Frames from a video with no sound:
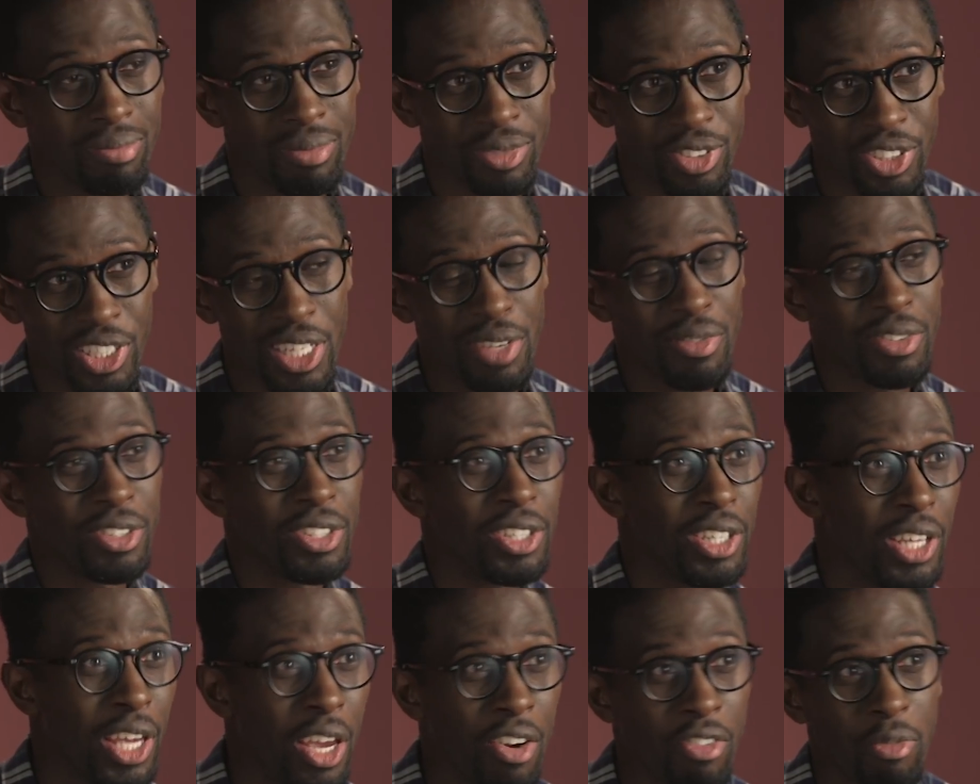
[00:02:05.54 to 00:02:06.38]
Peep even took
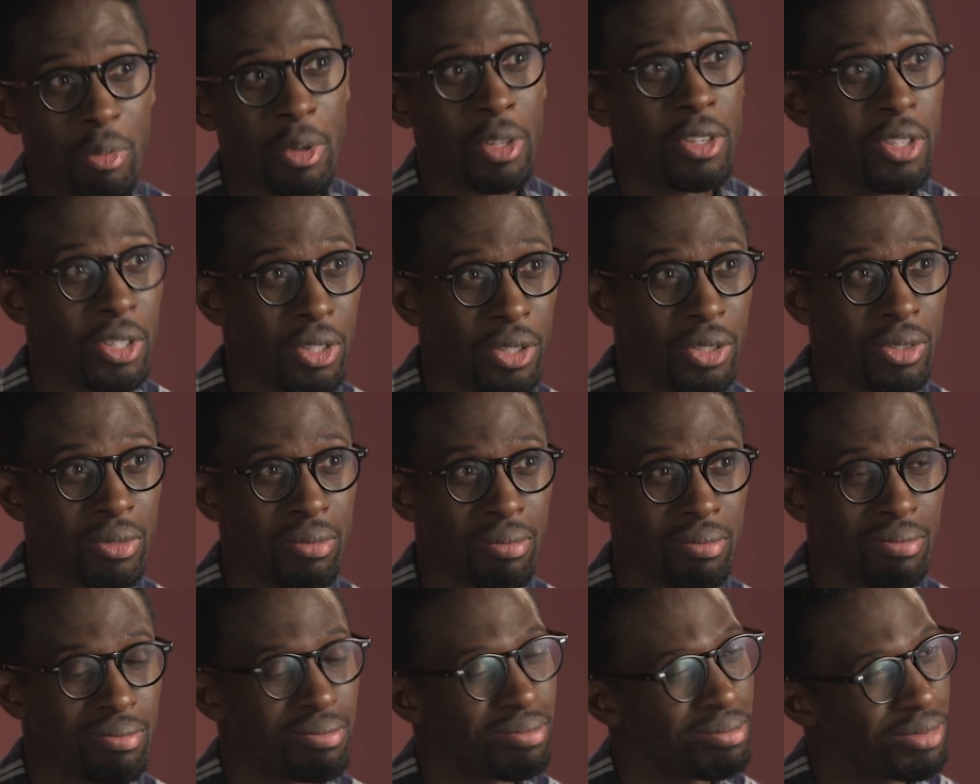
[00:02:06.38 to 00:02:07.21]
care of me too.
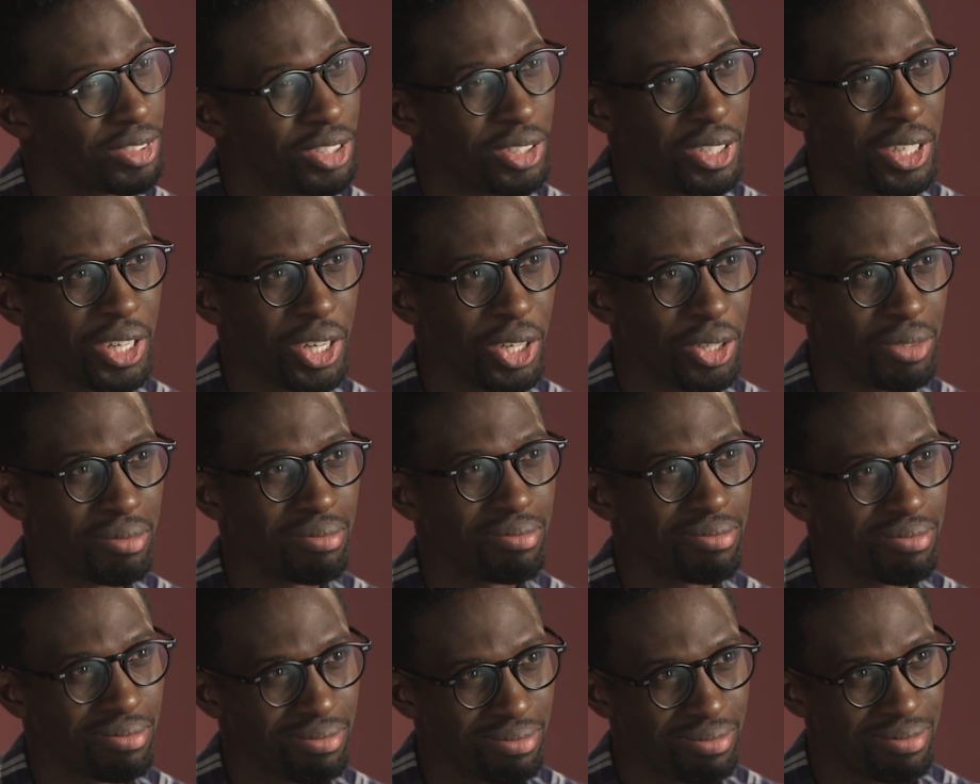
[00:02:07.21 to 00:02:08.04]
You know,
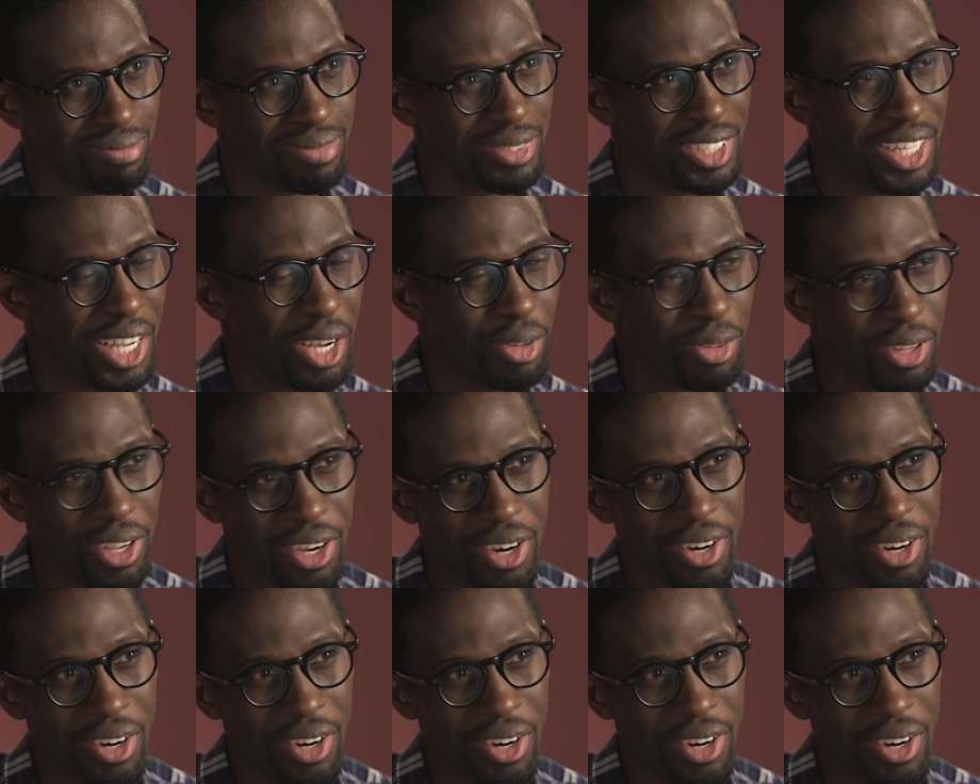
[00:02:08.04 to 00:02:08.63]
down